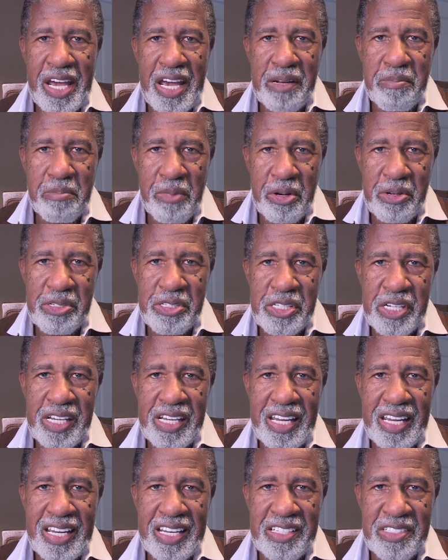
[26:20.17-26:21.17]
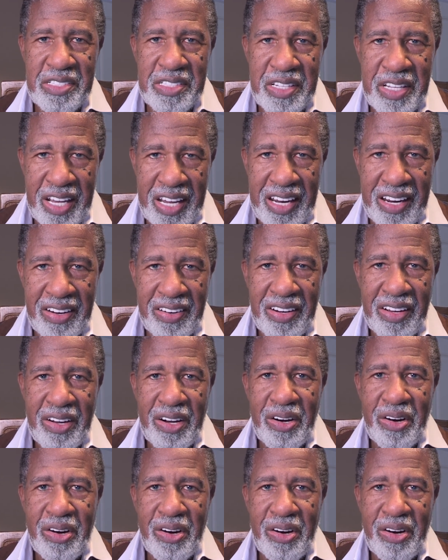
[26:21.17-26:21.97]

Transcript: and mercy is there.